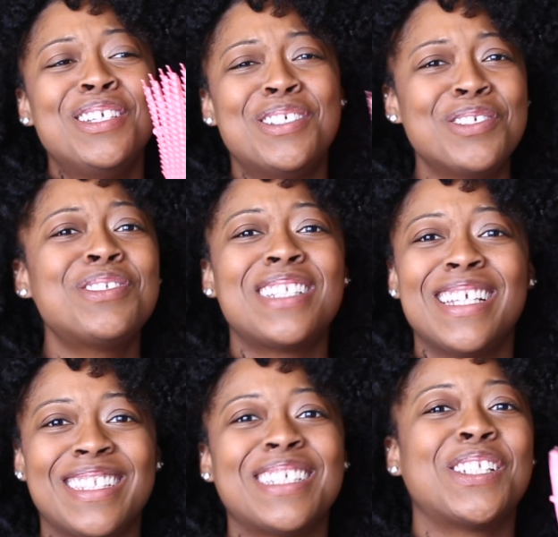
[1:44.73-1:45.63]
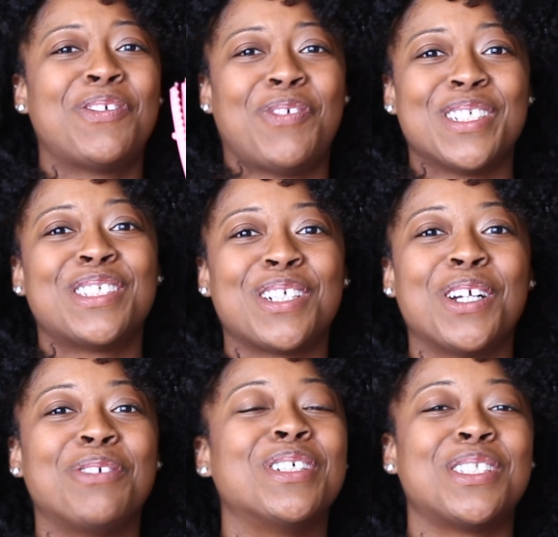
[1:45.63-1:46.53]
using this for
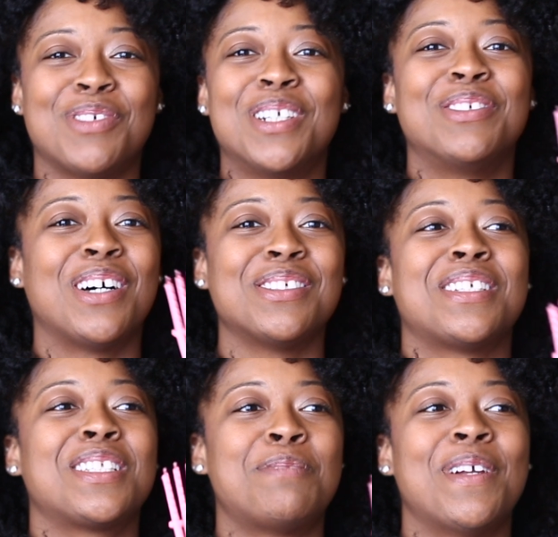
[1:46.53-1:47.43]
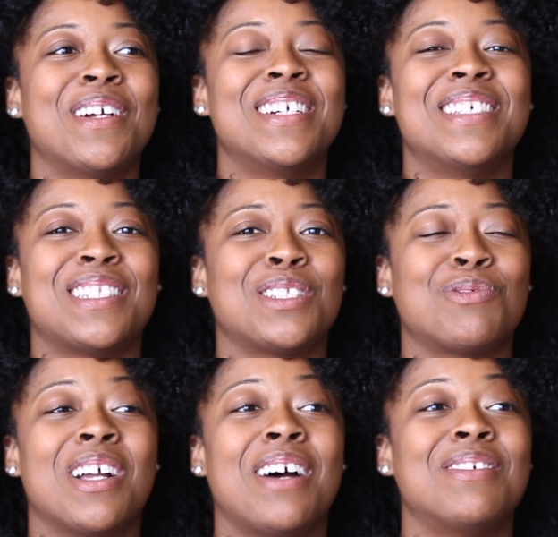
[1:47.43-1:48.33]
sure was one of those experiences
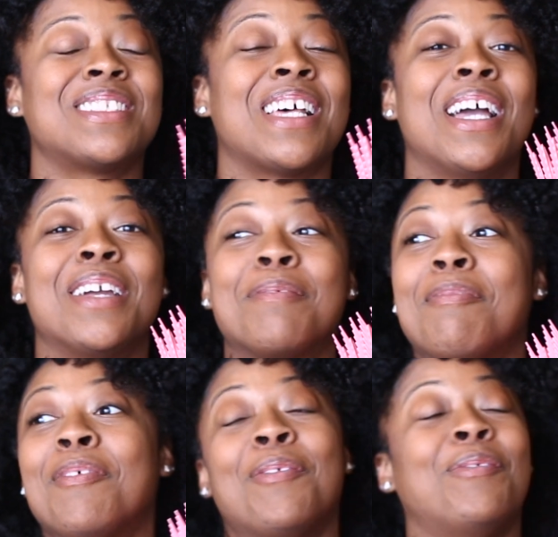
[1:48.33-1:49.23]
where I was like,